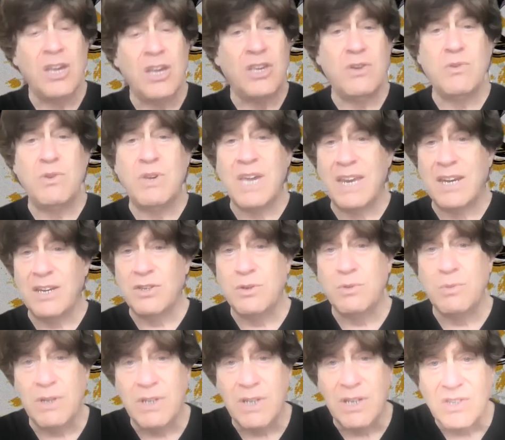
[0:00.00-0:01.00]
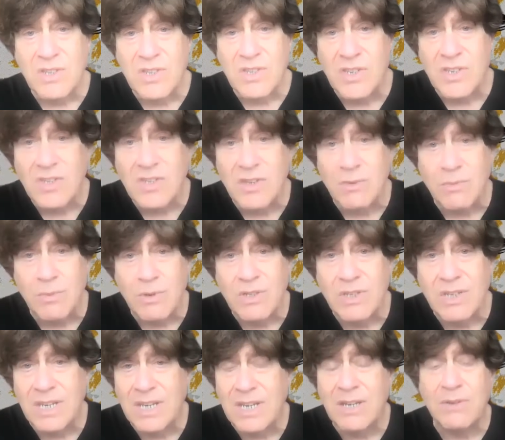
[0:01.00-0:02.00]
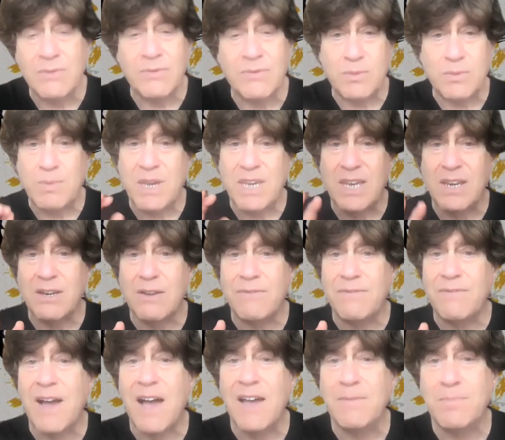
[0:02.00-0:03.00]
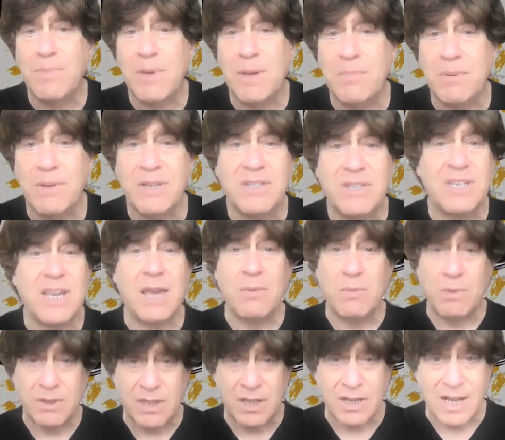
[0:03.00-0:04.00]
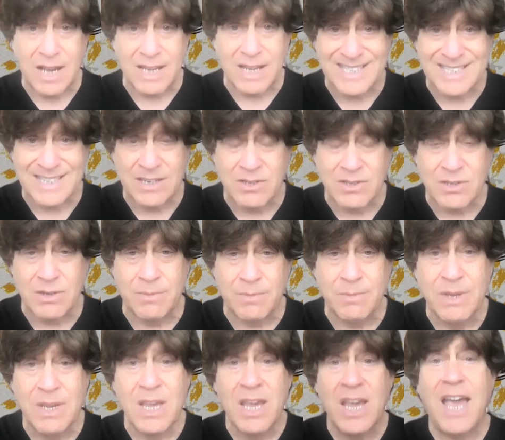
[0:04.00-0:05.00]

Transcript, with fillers: you get into a consistent routine of speaking to five people a day with the GUTS system